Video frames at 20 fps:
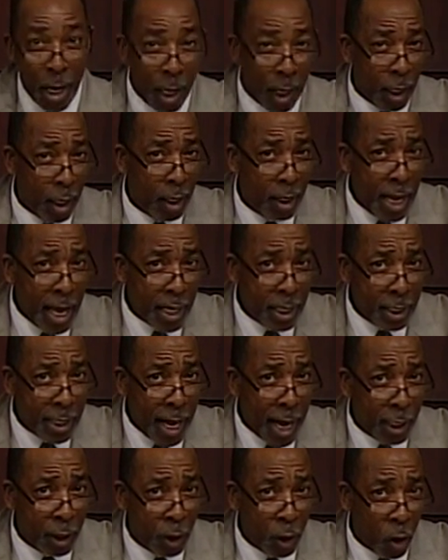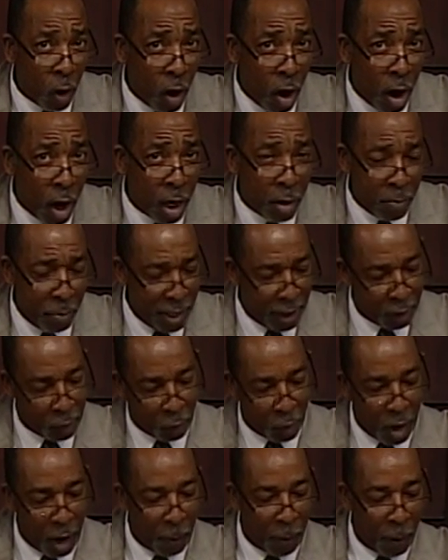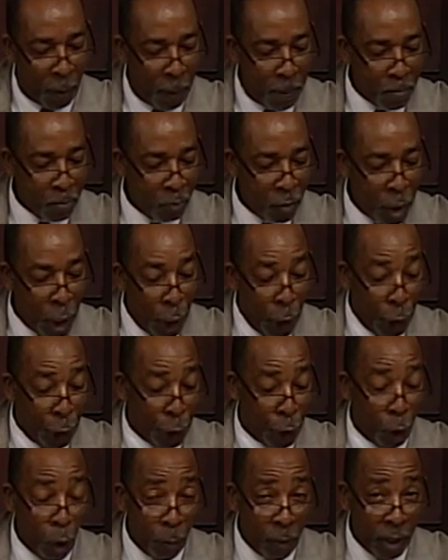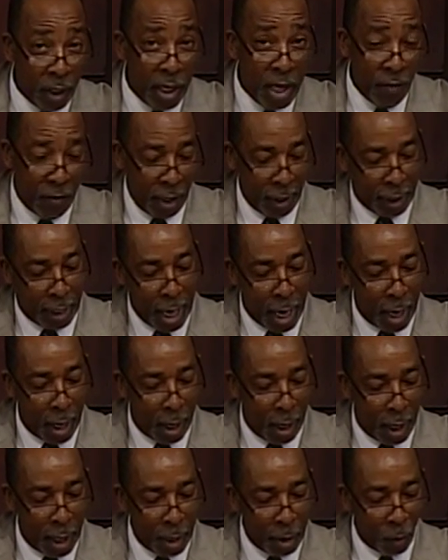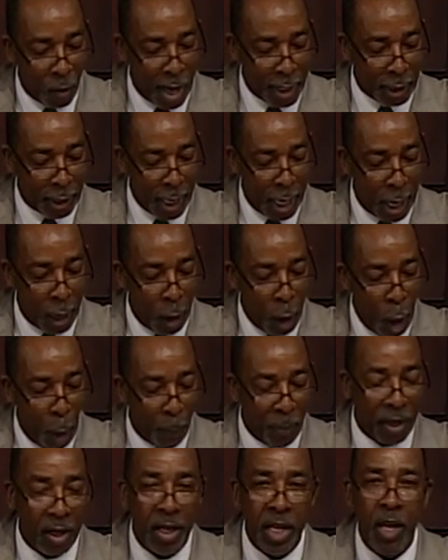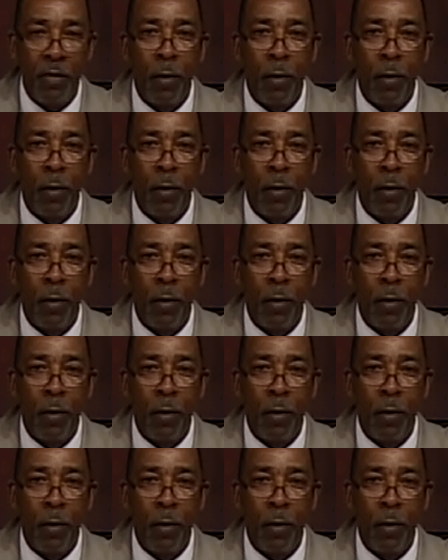Let not your heart be troubled. You believe in God, watch now, believe